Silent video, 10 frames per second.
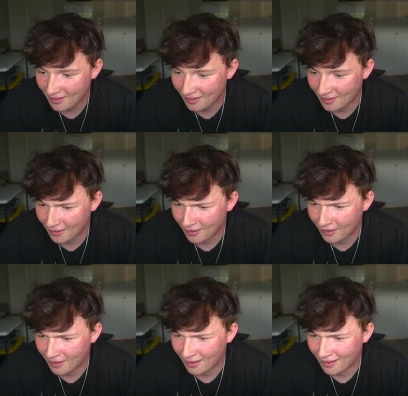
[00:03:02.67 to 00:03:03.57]

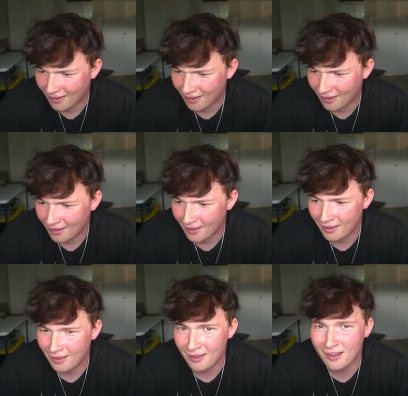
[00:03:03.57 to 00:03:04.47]

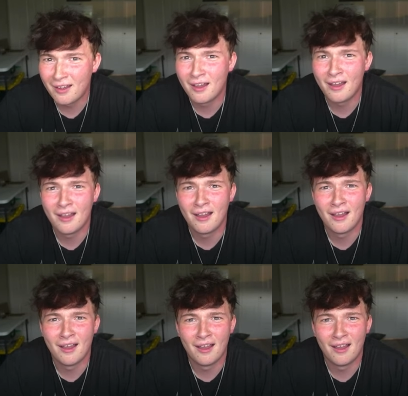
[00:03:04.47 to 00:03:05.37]

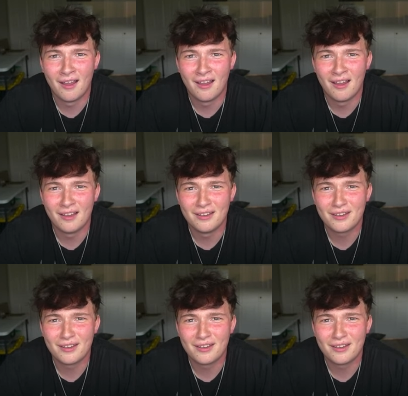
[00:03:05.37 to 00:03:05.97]
Nothing is said.